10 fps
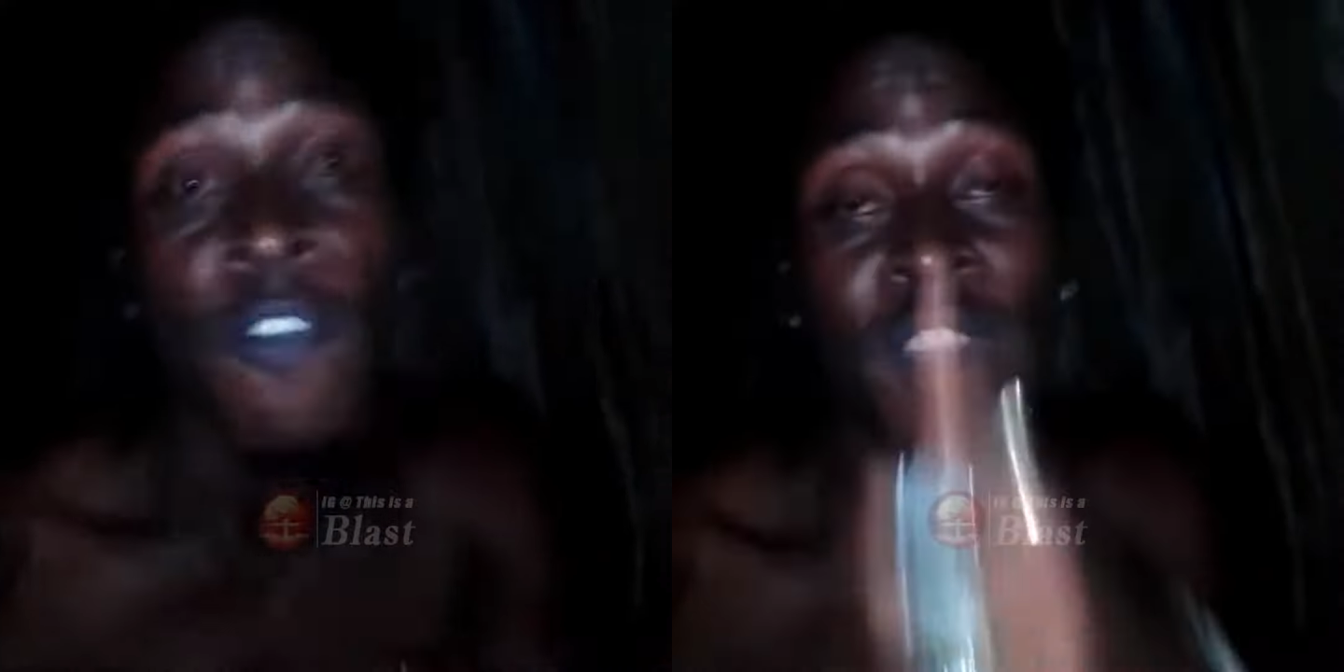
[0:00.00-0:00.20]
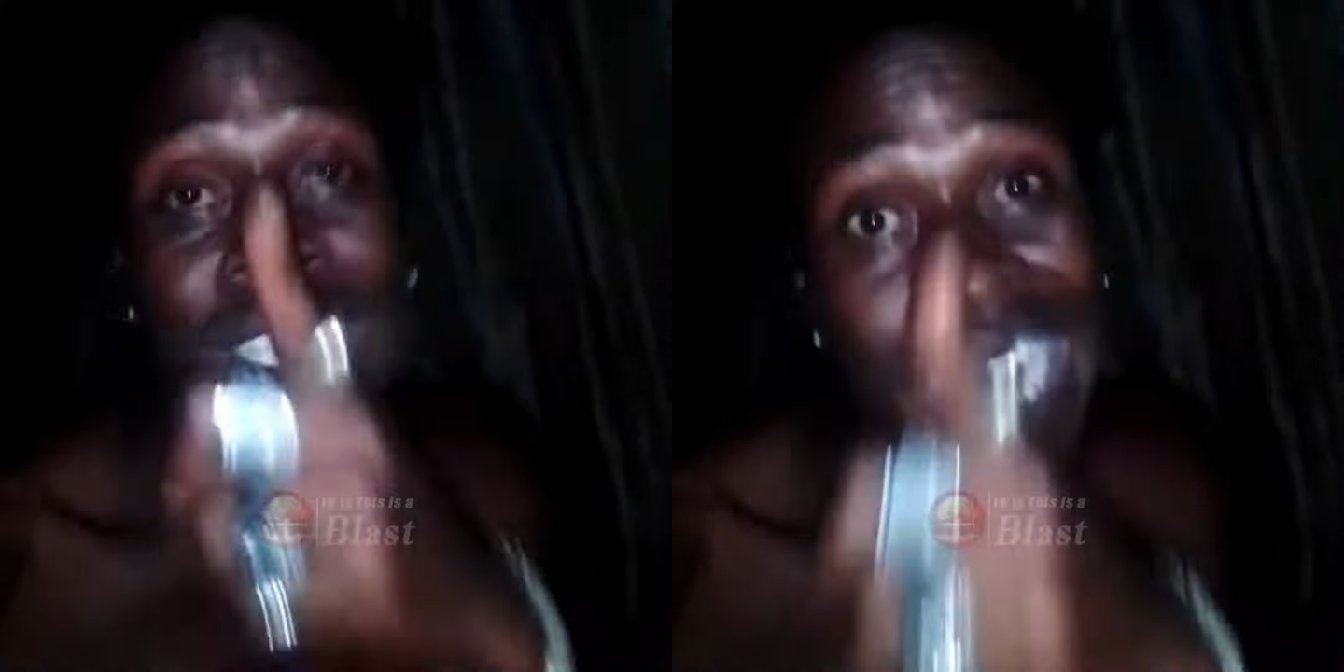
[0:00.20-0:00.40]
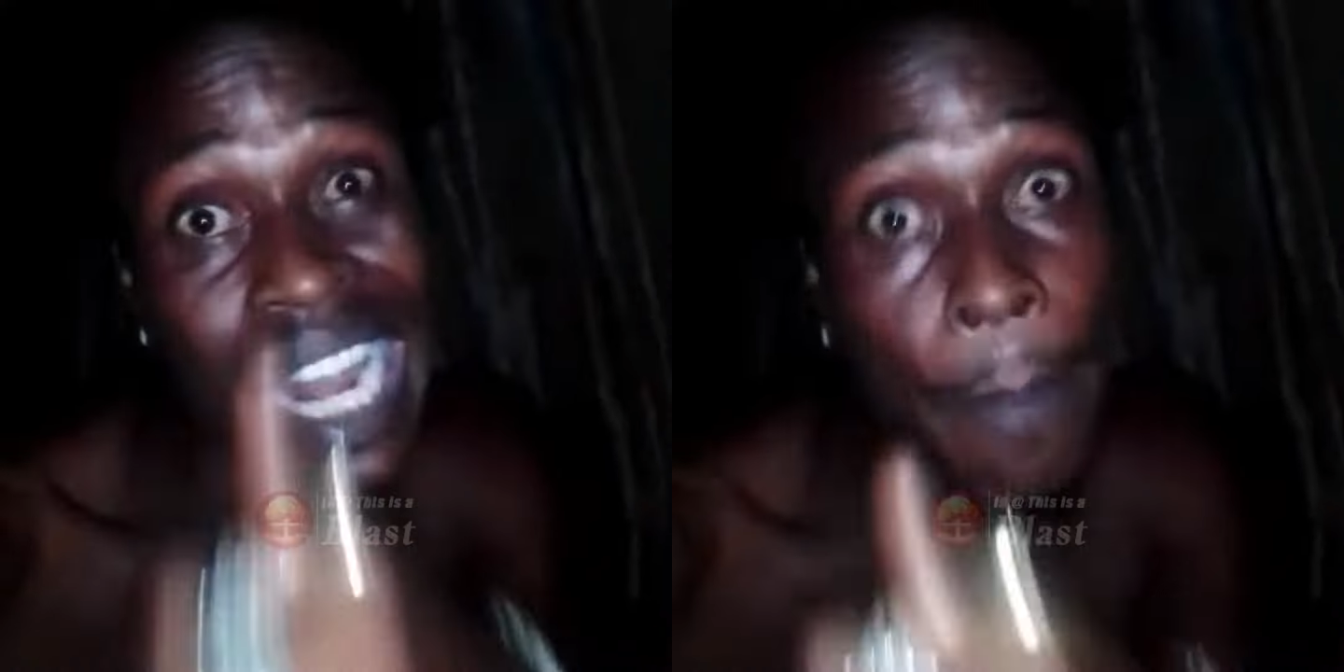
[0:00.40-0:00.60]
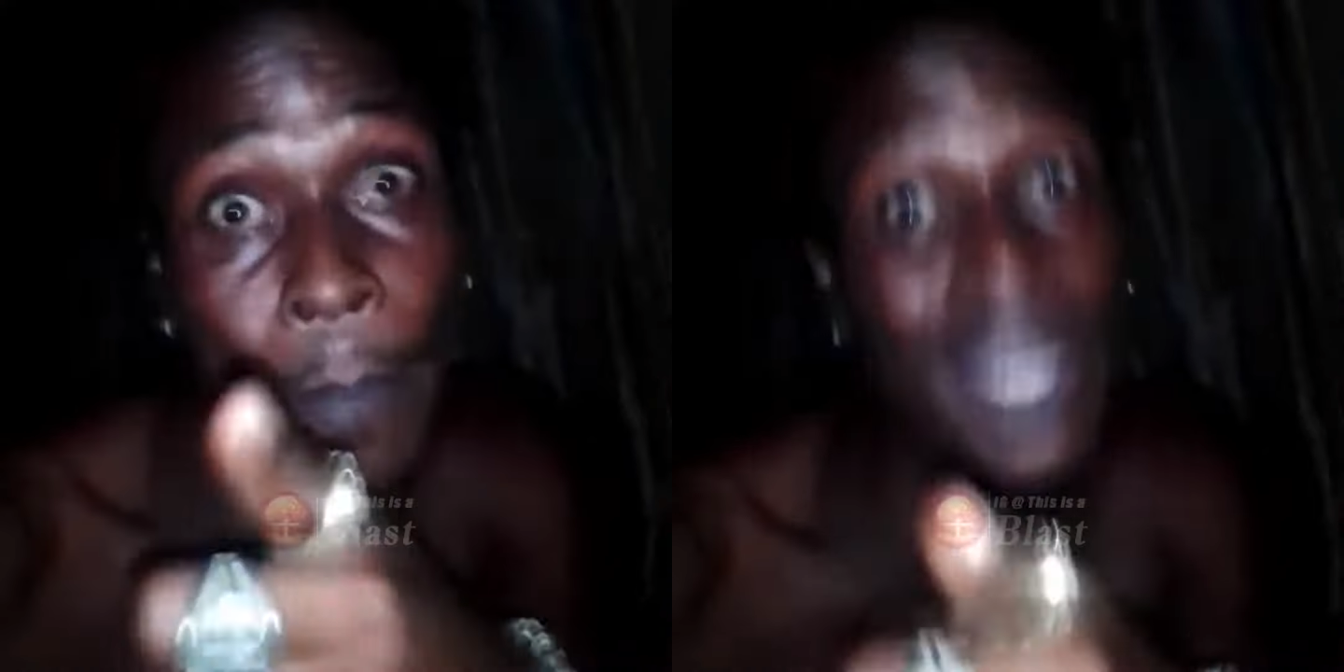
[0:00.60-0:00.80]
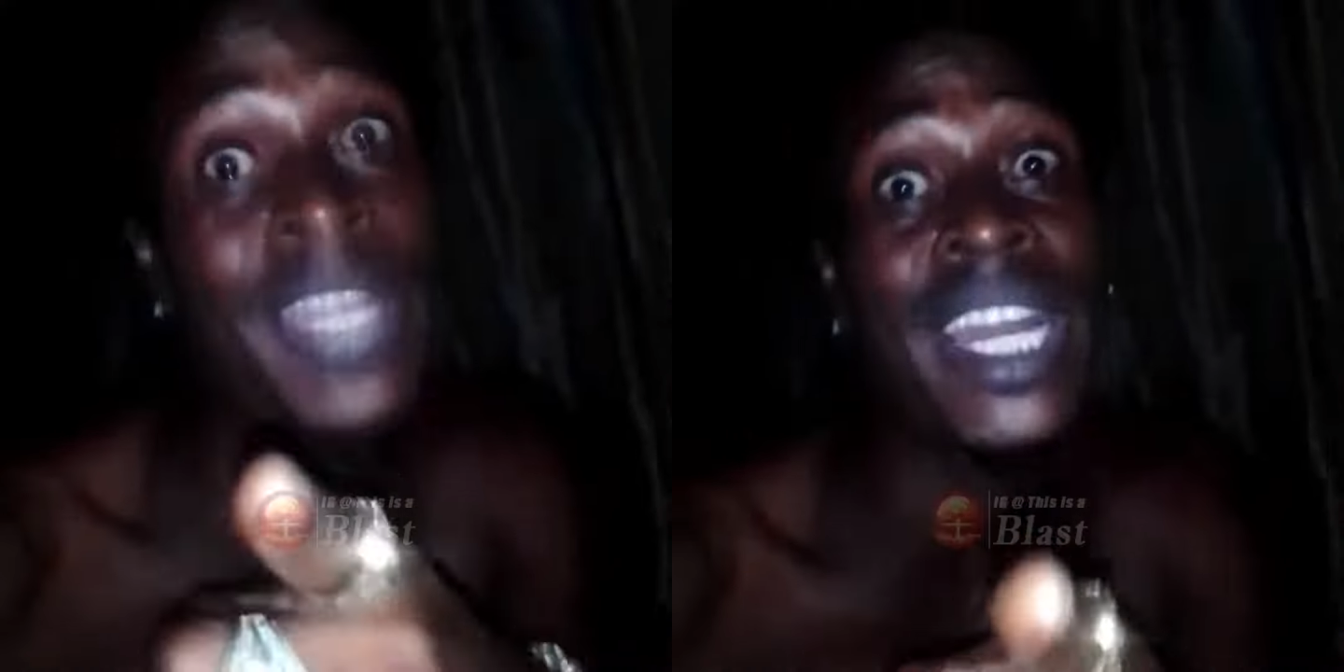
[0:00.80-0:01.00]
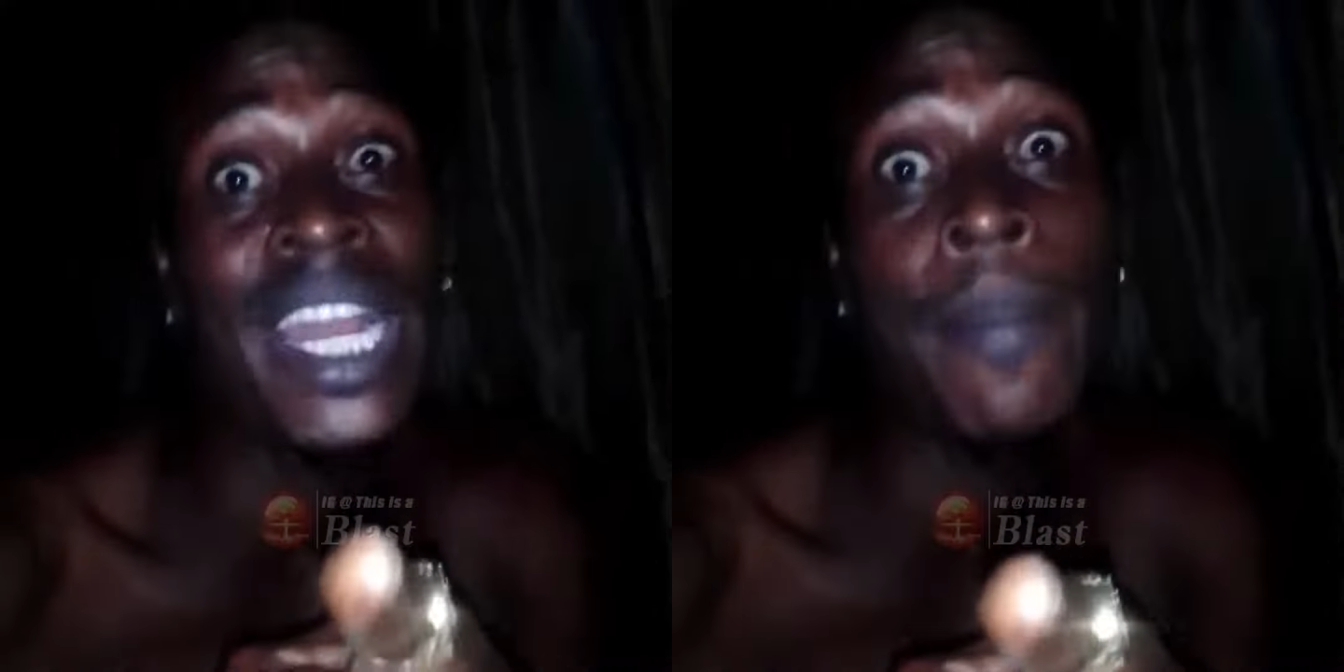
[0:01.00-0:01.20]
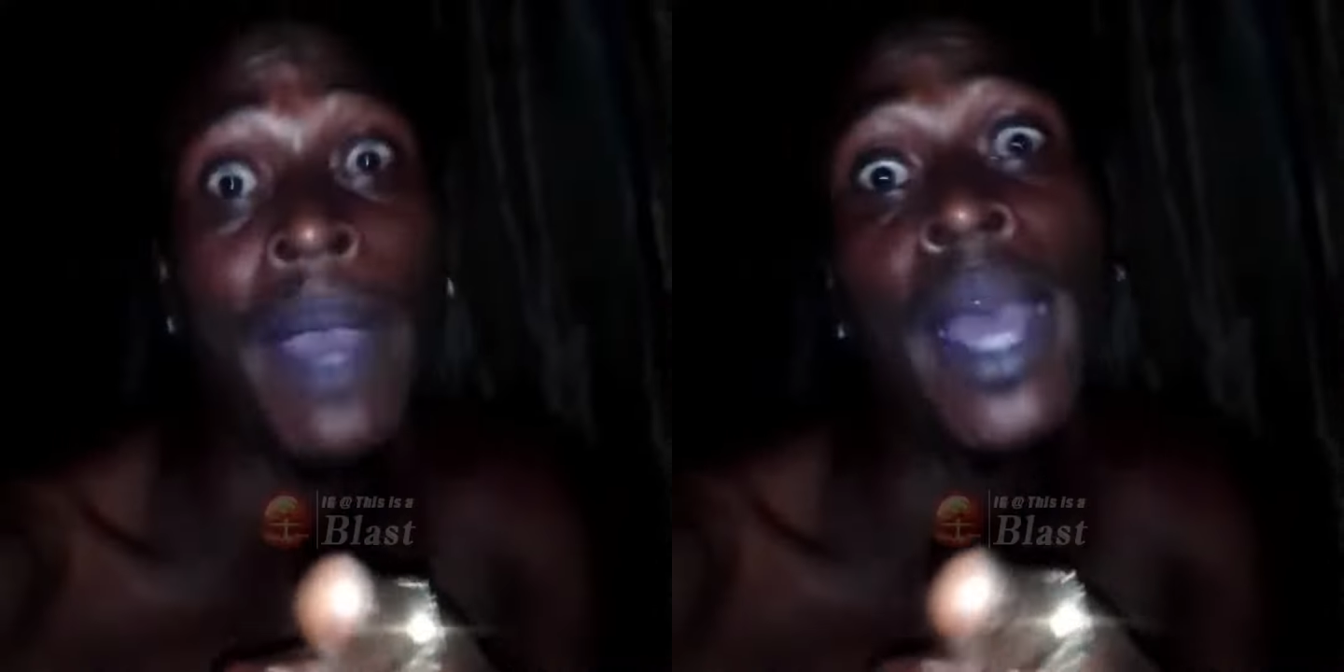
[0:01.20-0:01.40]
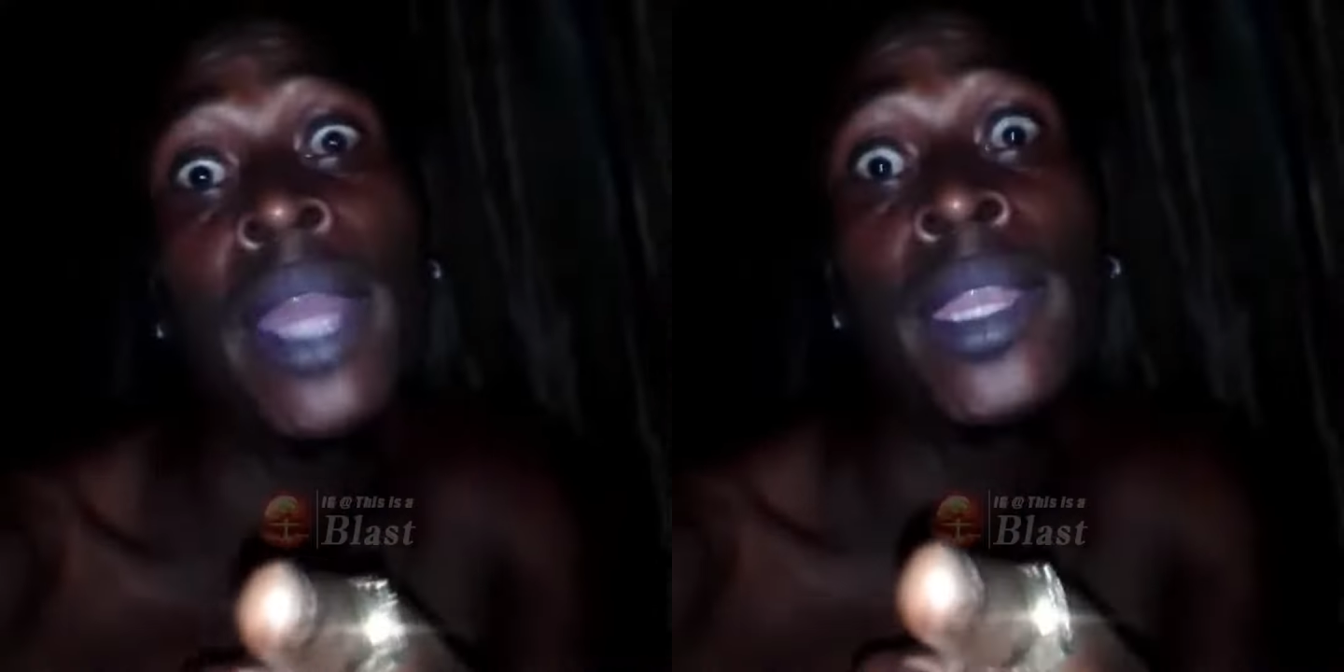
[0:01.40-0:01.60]
to slap Pickney in them
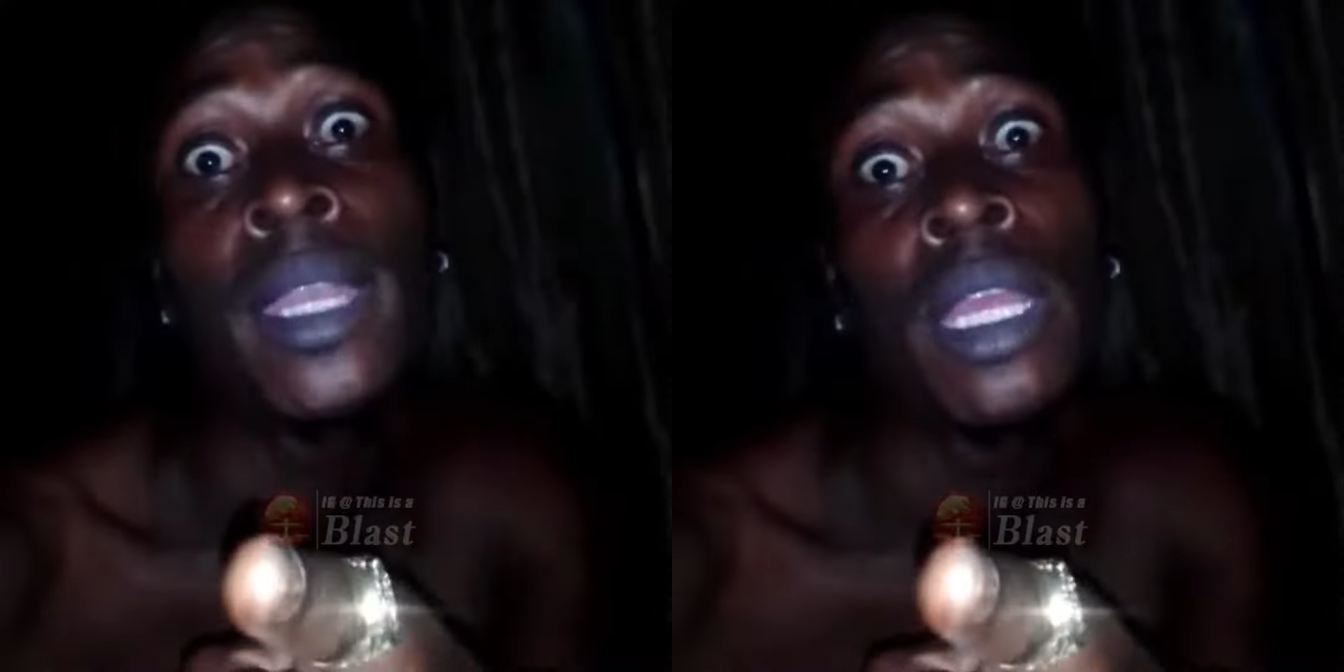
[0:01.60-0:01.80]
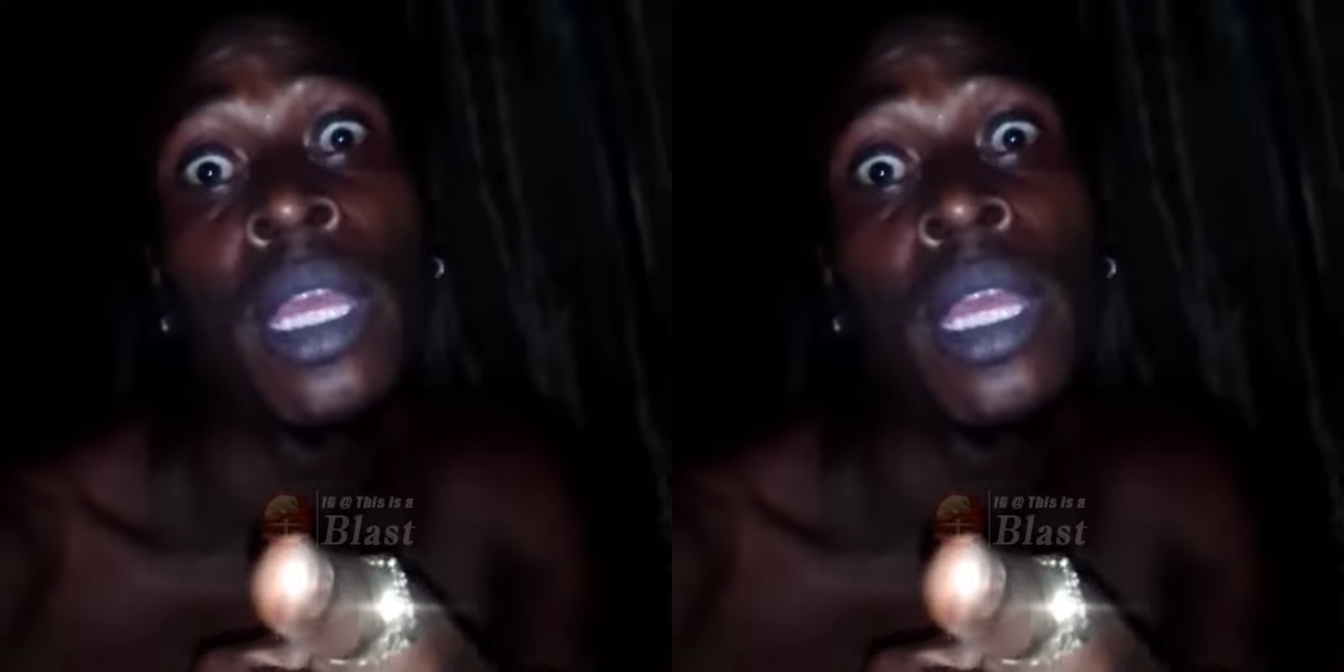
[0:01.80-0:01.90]
hand